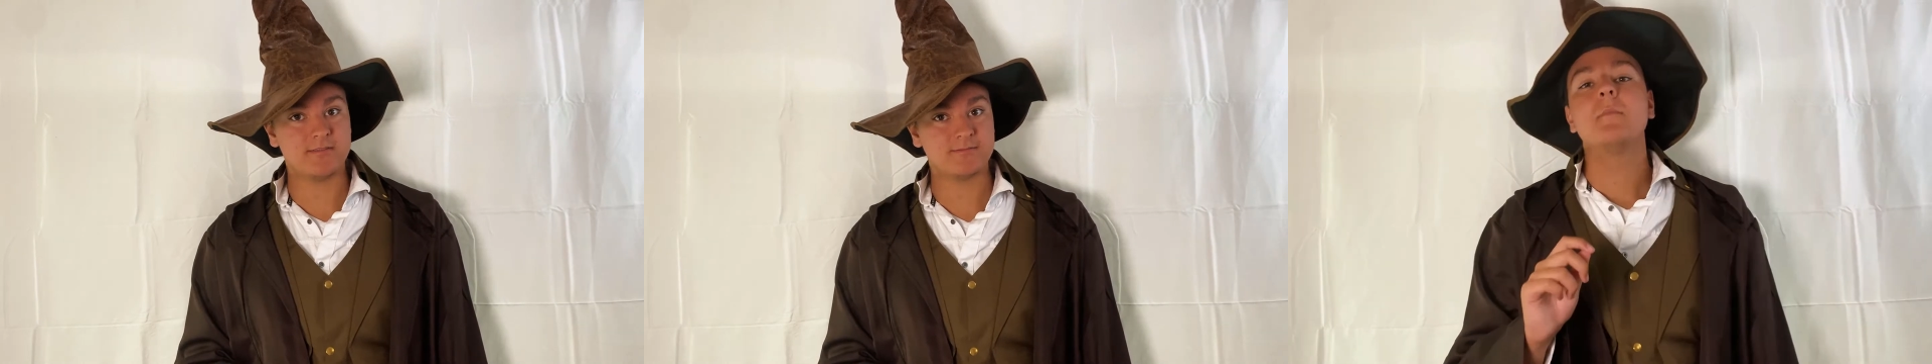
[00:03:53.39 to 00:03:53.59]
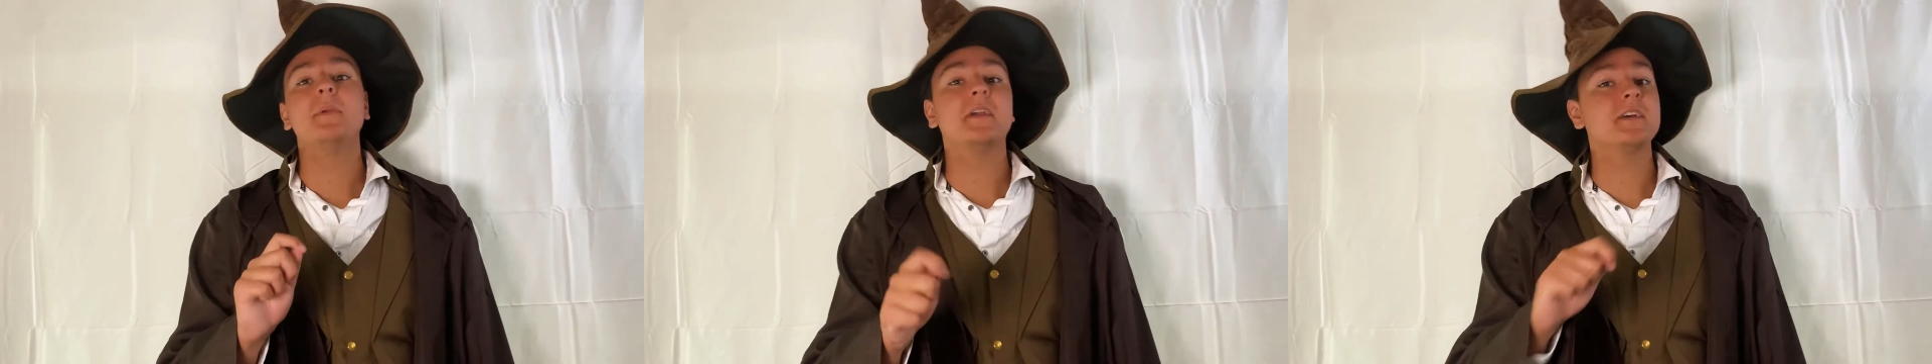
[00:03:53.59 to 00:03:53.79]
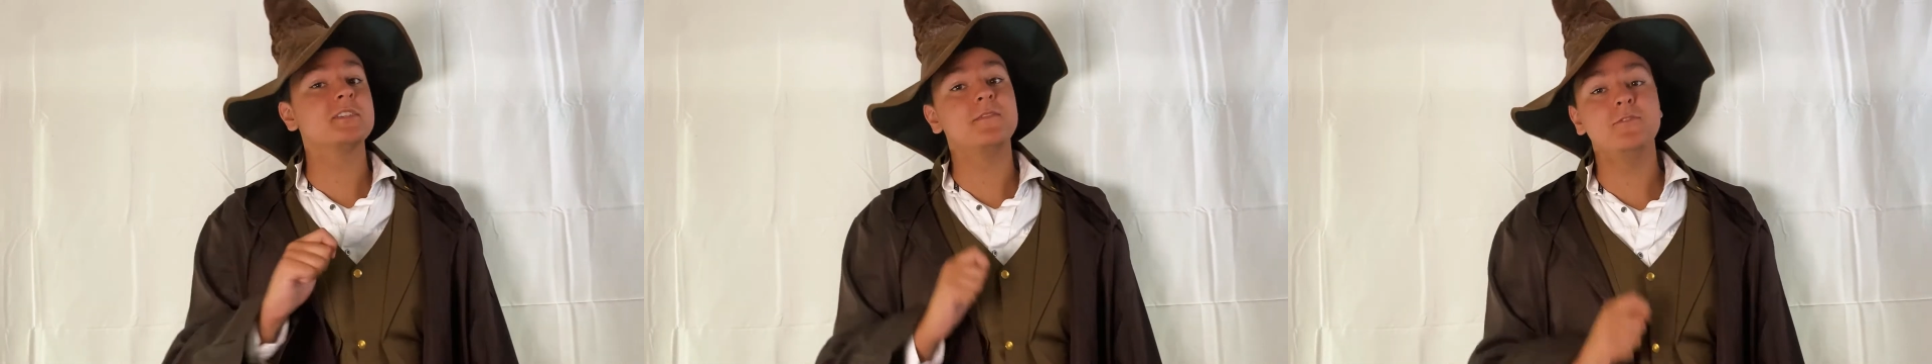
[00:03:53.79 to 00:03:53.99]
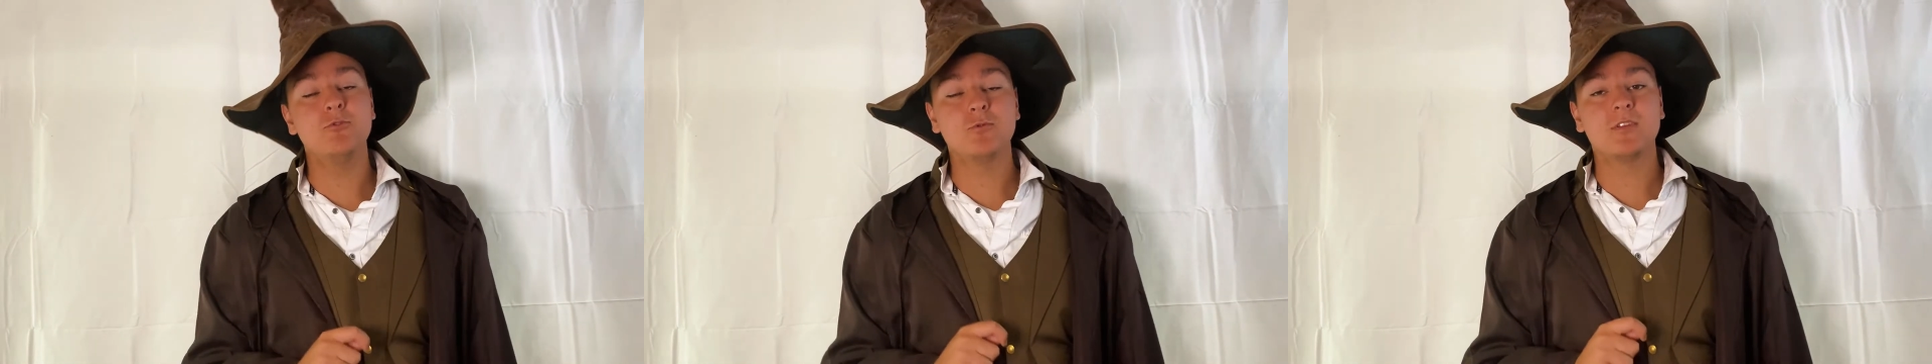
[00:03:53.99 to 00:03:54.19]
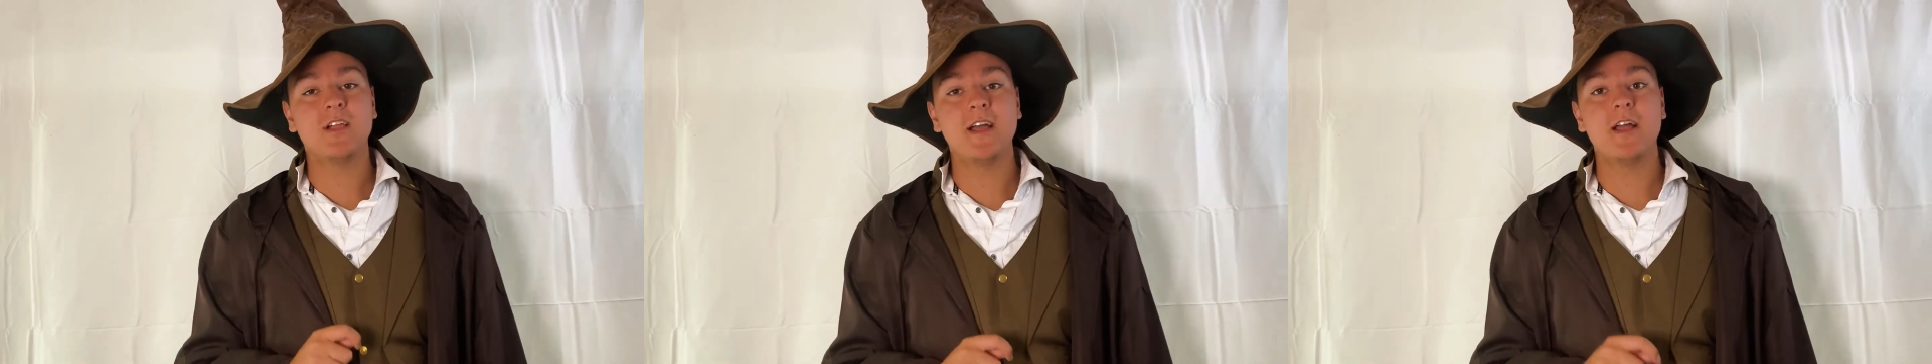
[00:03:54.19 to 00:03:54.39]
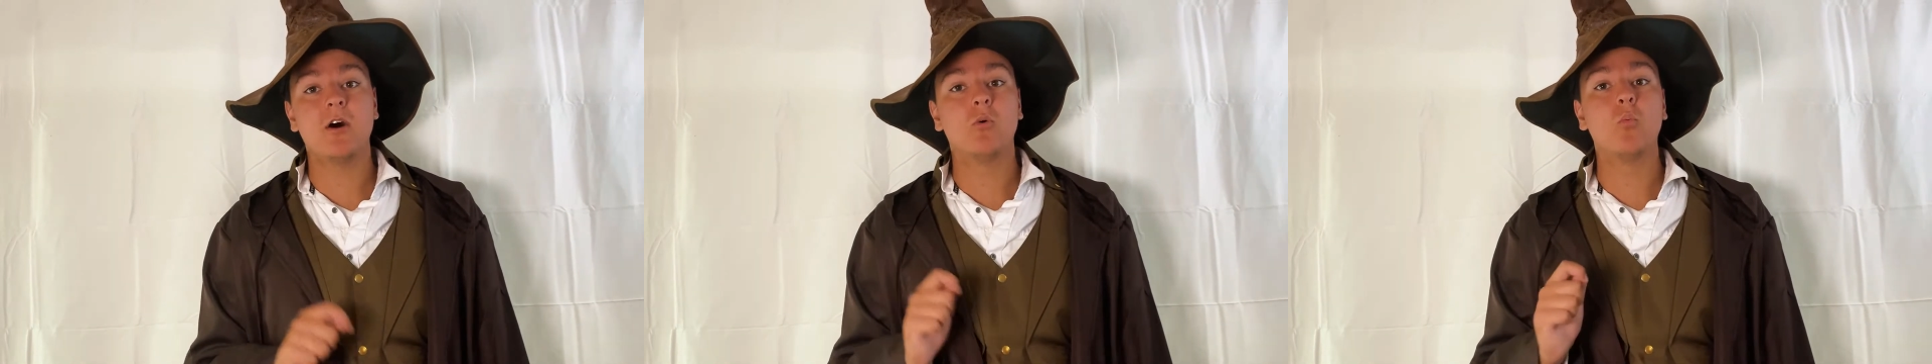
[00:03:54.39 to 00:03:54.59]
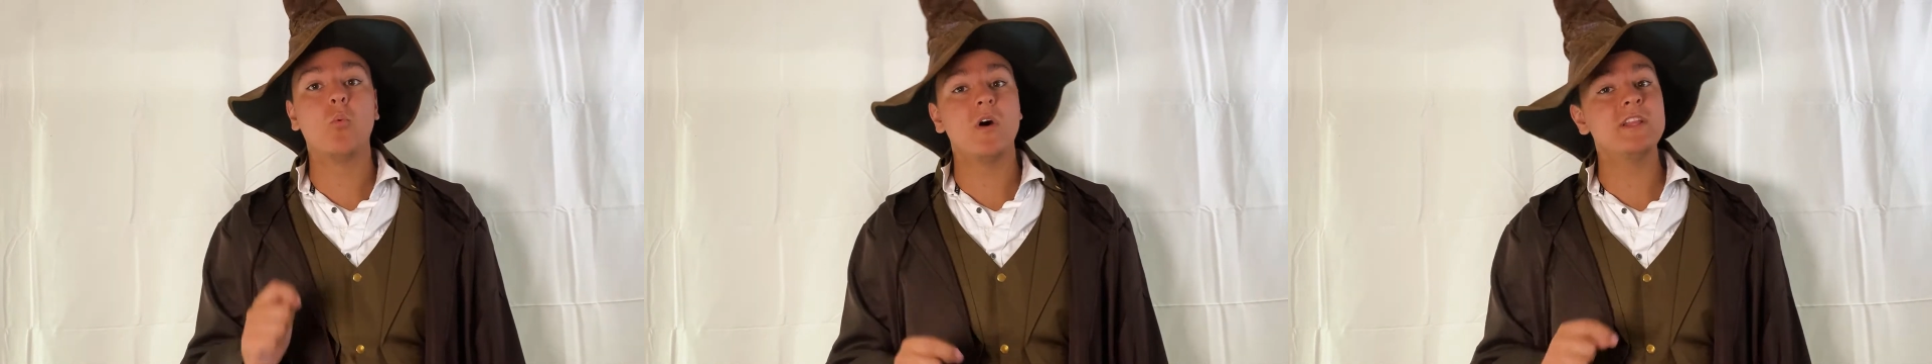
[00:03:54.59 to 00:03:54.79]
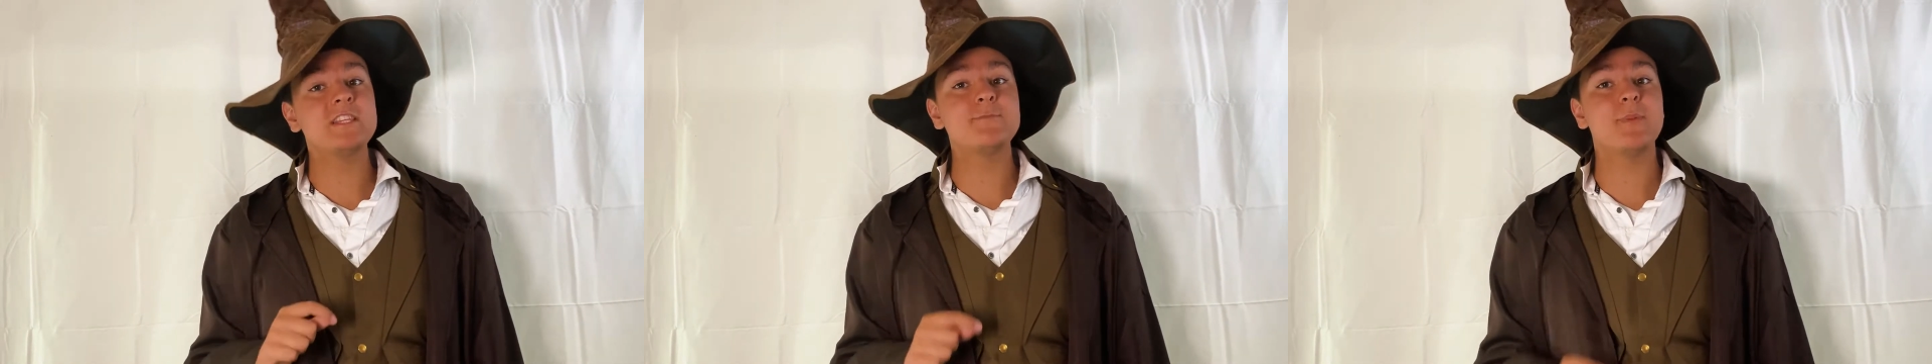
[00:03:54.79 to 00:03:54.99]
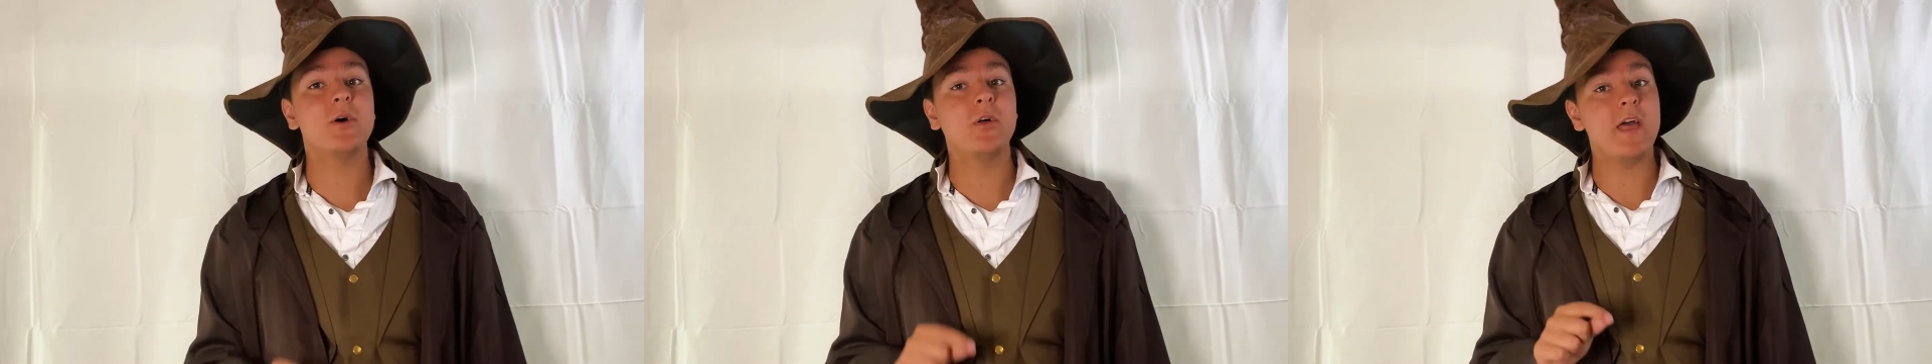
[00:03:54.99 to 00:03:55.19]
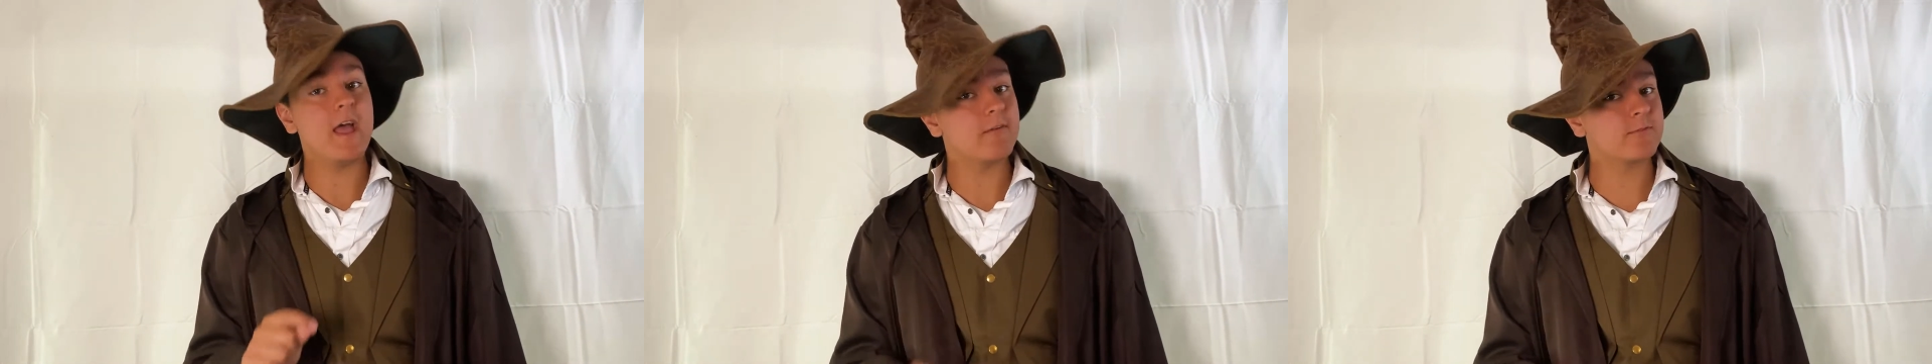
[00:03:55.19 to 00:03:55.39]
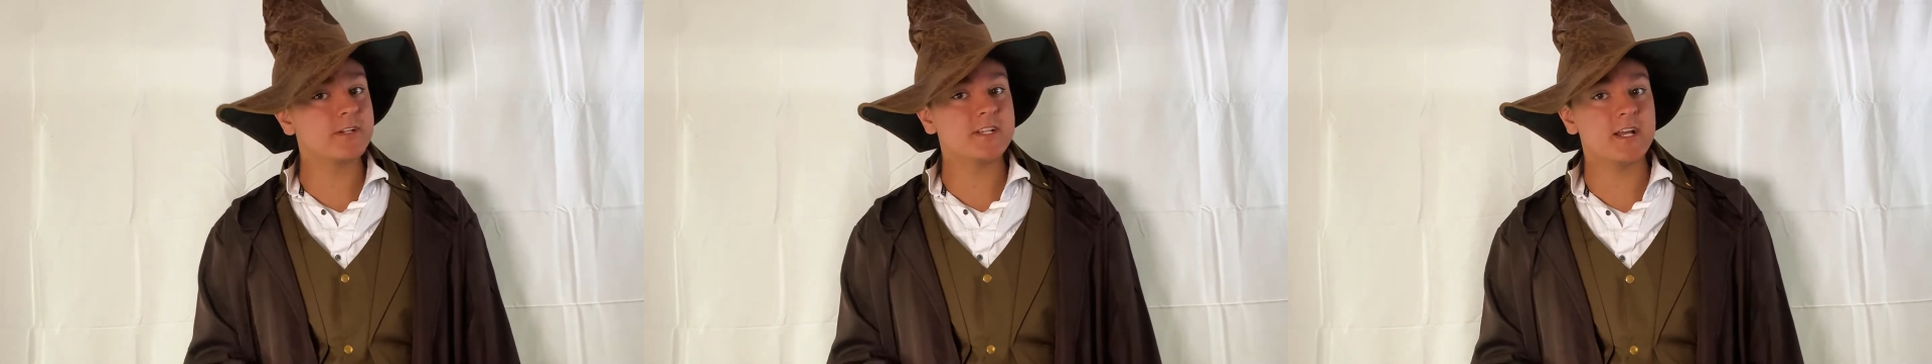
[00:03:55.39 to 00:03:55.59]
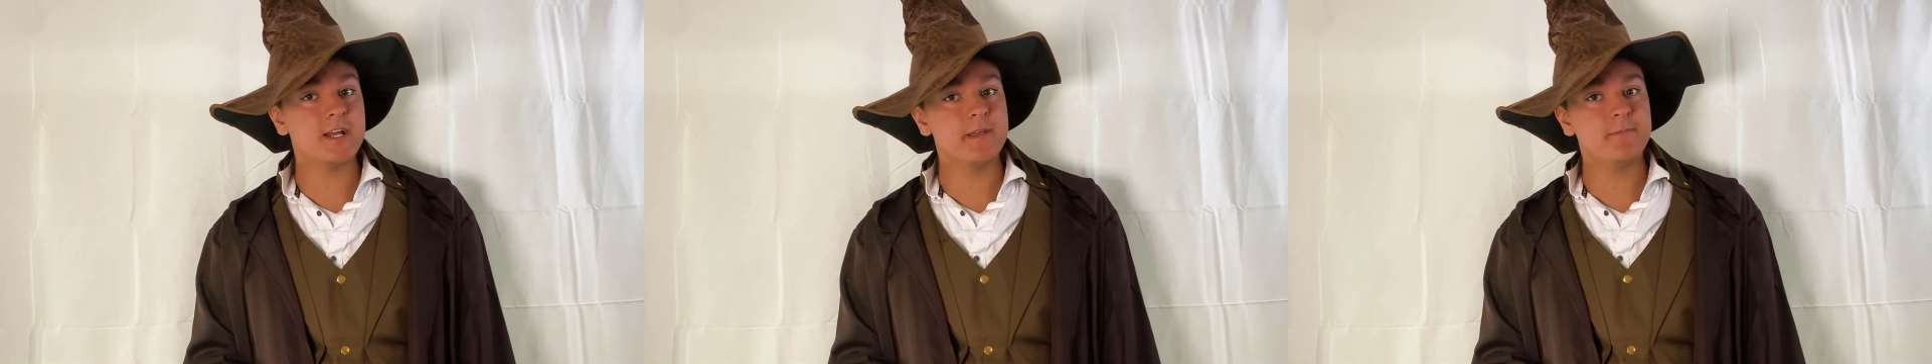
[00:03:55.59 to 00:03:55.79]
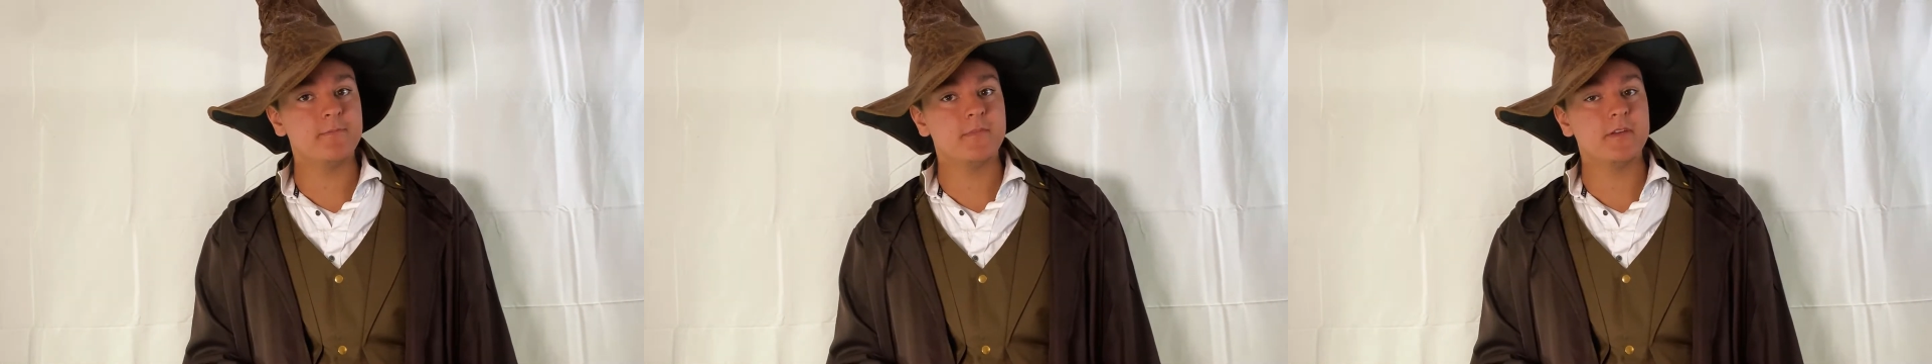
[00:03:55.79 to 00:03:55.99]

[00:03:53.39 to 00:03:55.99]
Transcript: Because if you rely on one spell every time,